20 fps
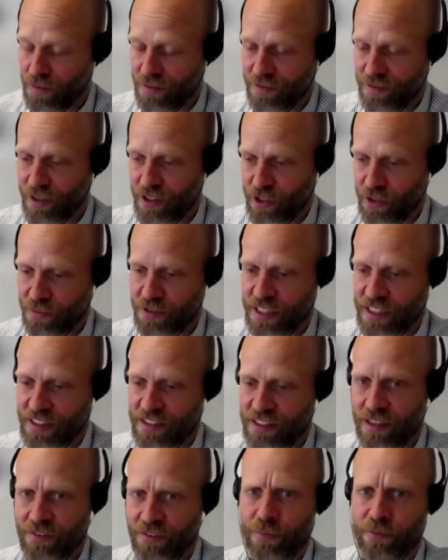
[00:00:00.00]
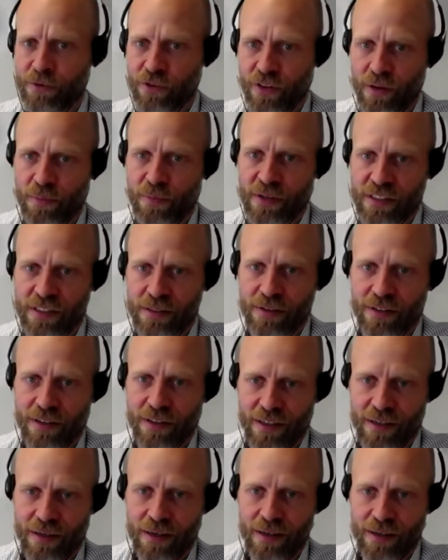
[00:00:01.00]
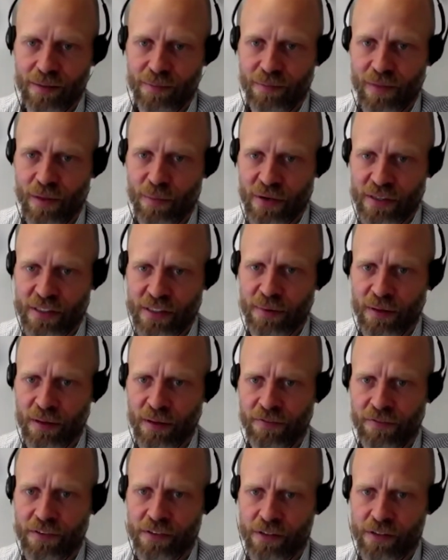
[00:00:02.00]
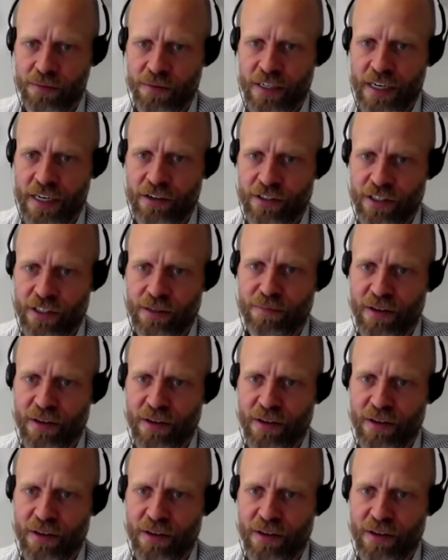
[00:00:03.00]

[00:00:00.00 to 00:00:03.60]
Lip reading: circumstances live up to the principle of the subsidiarity,